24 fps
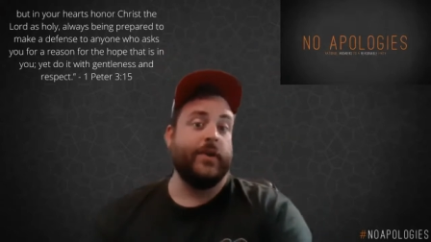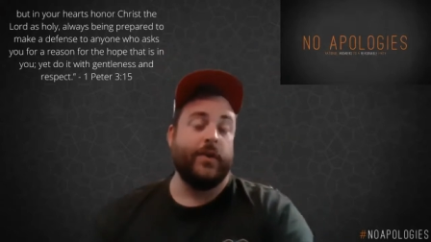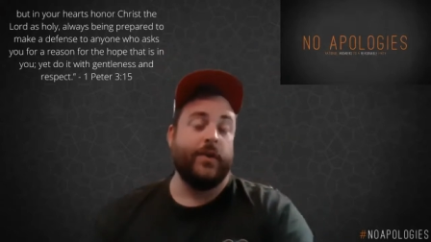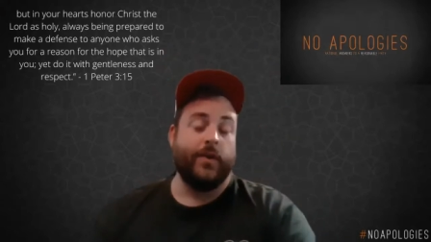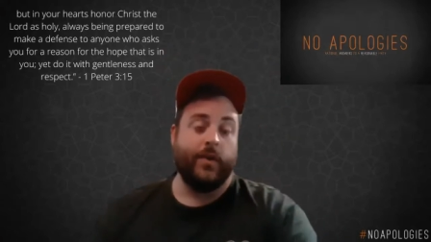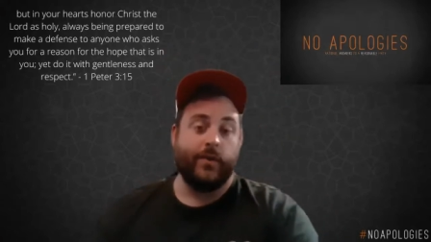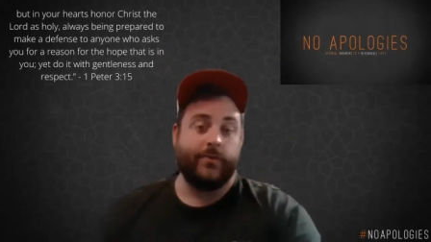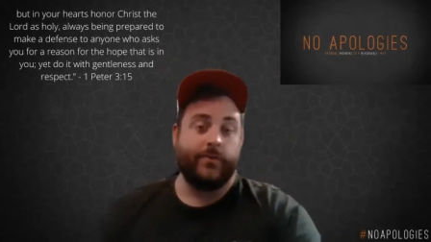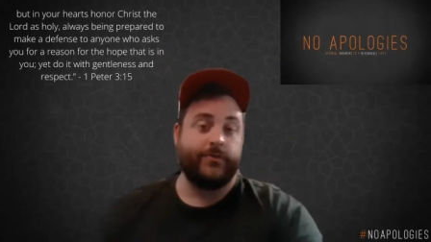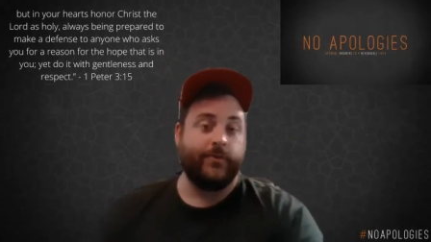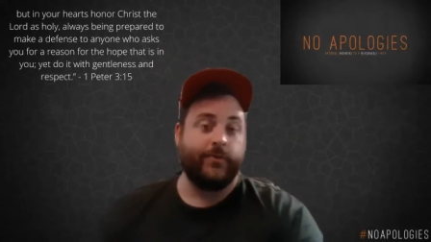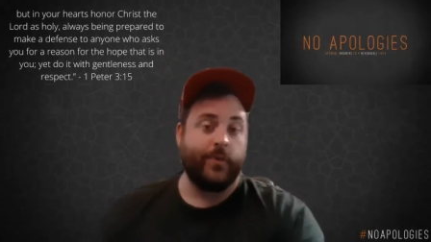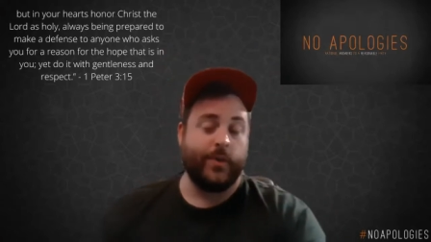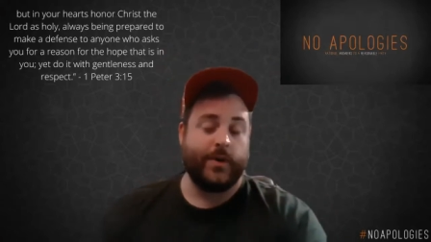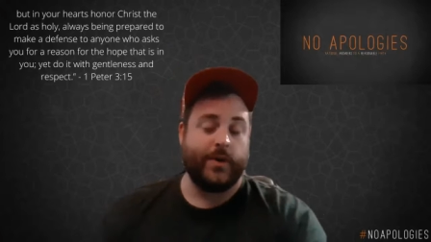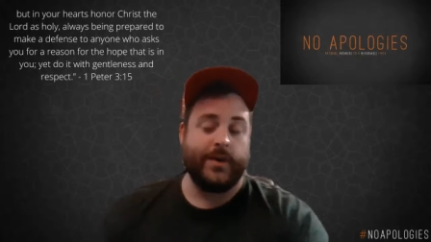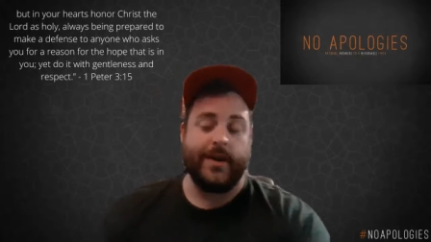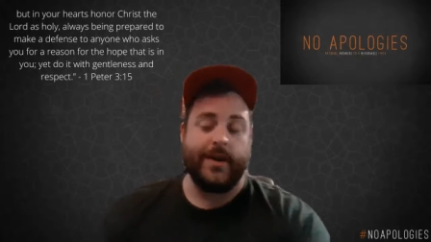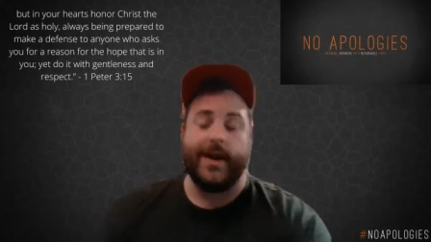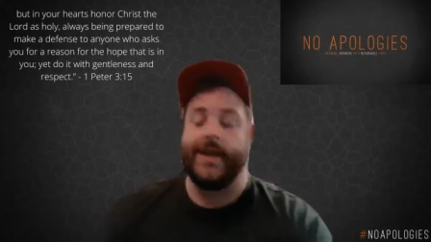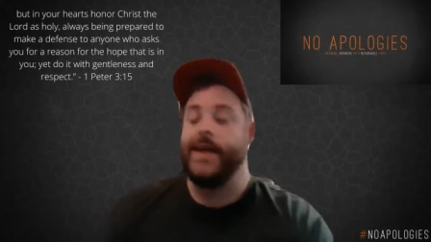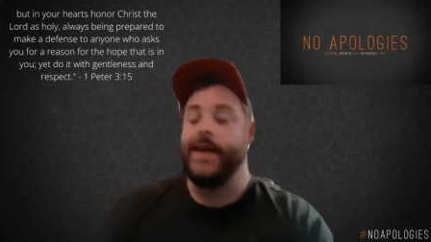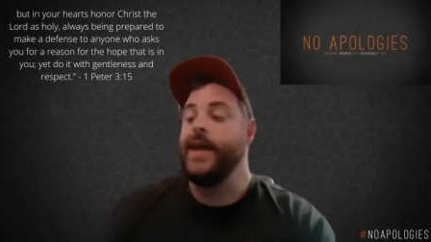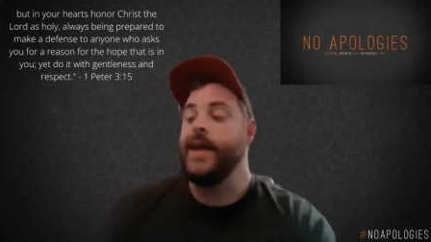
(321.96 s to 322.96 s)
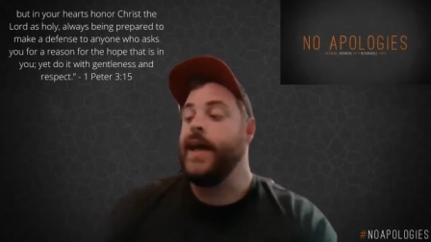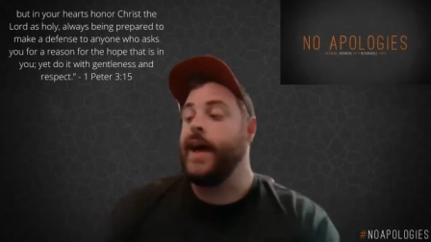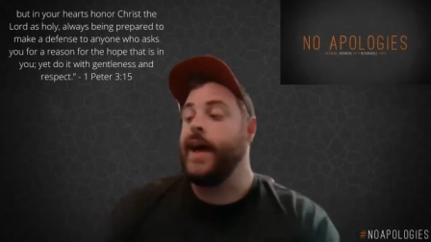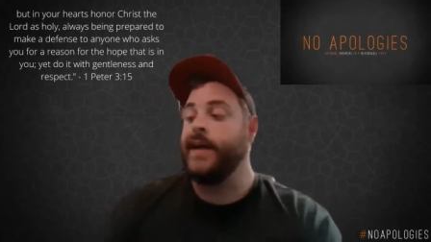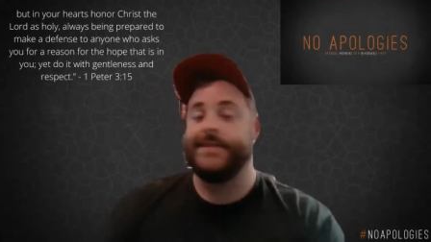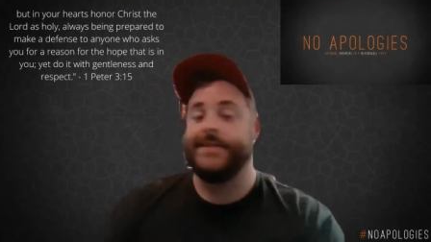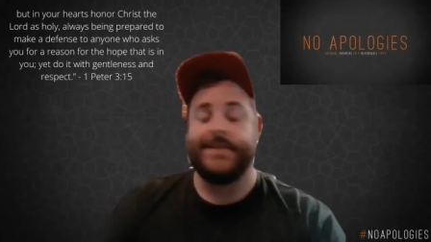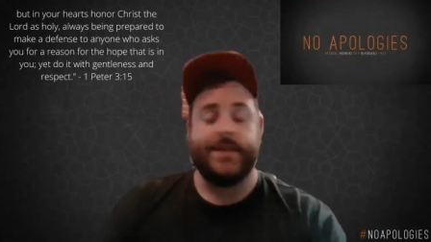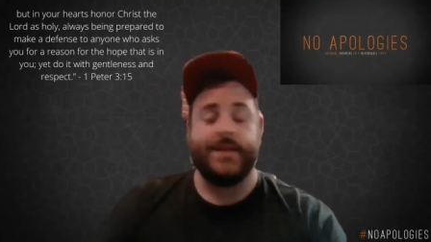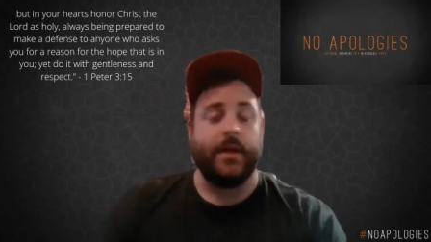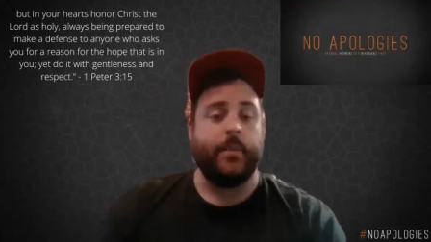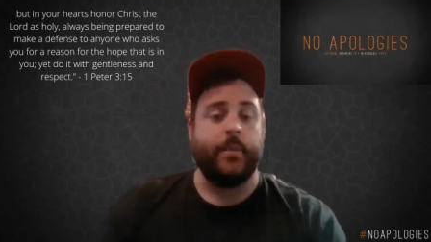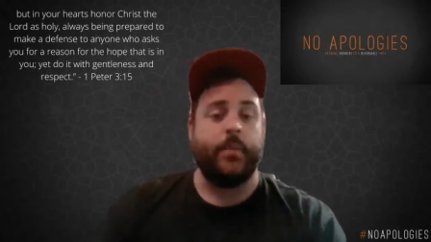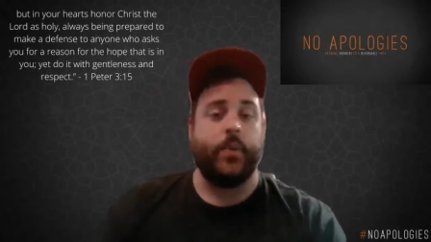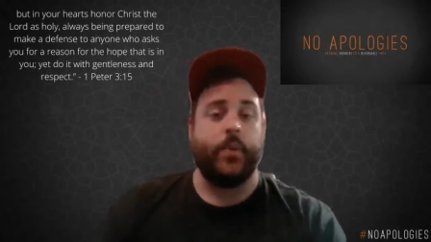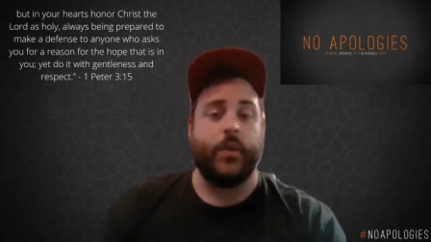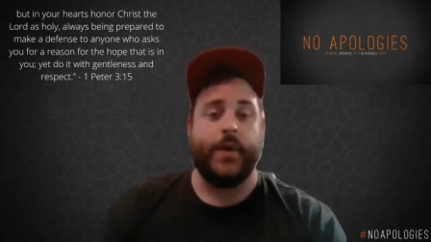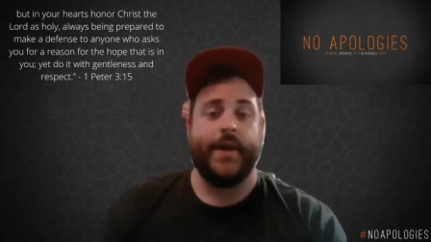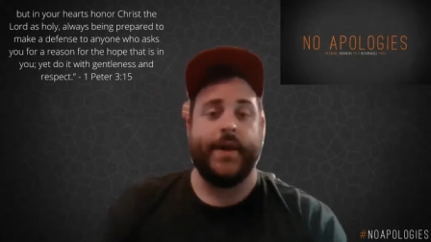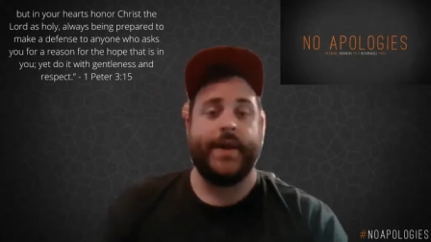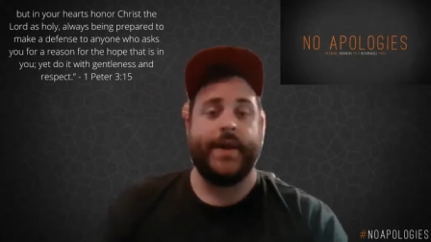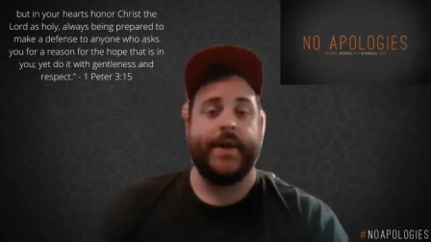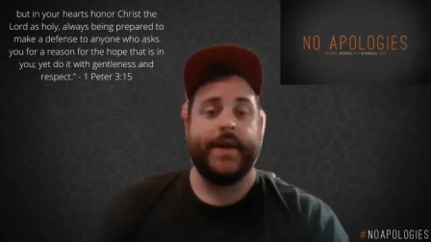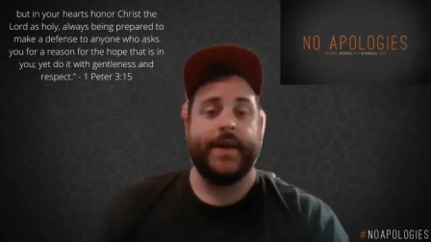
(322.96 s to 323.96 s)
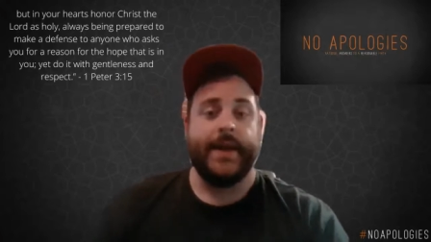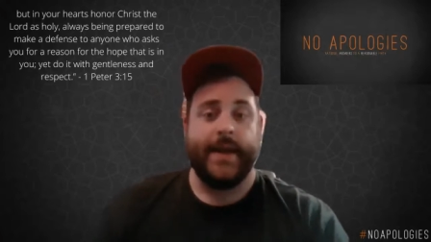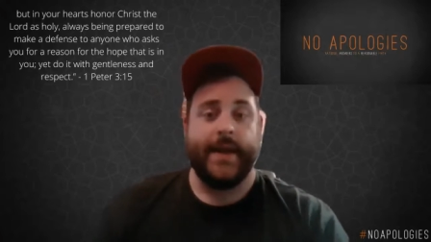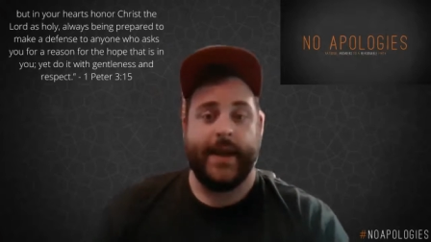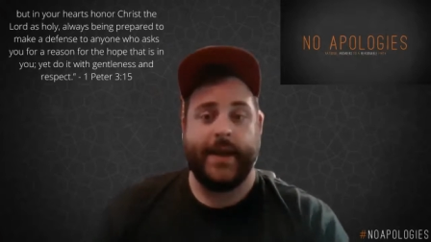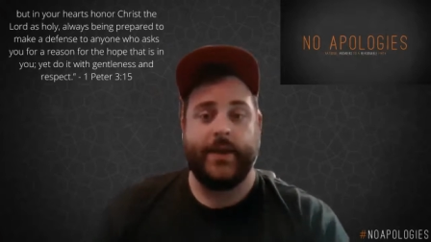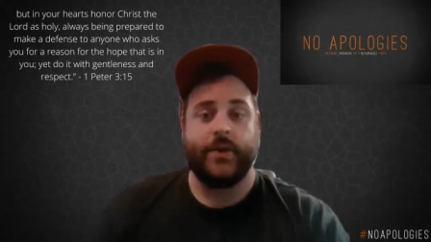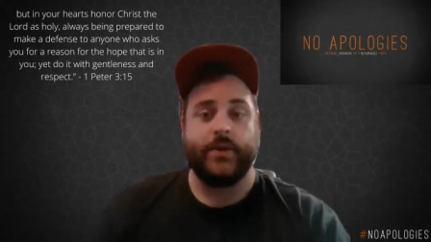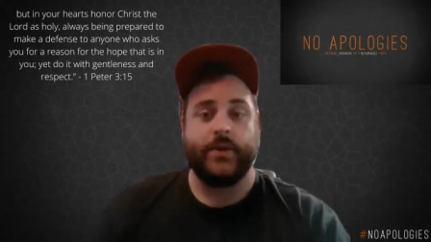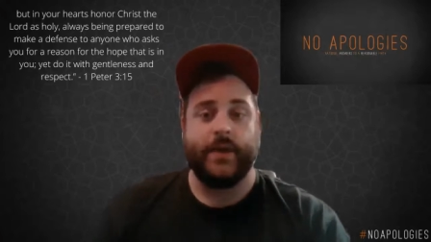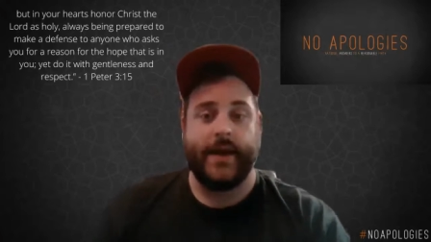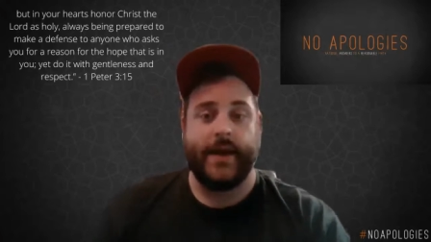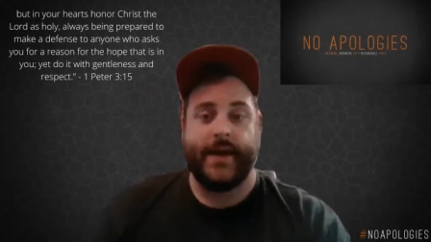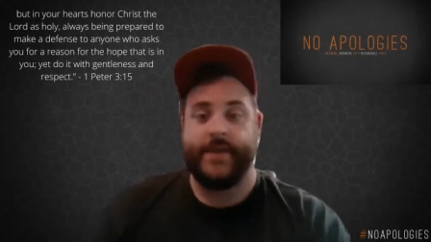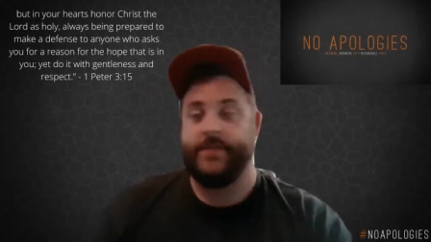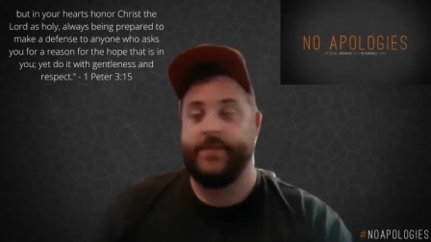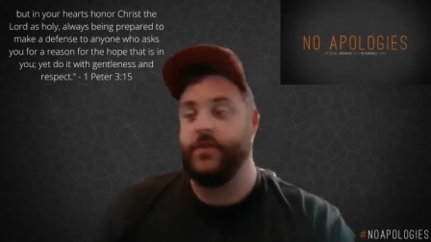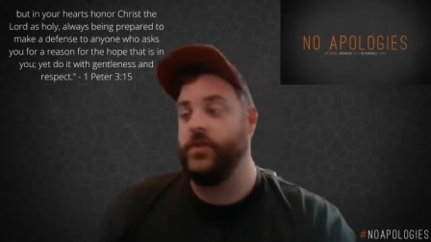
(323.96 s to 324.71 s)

or Fortnite, at some point in your life,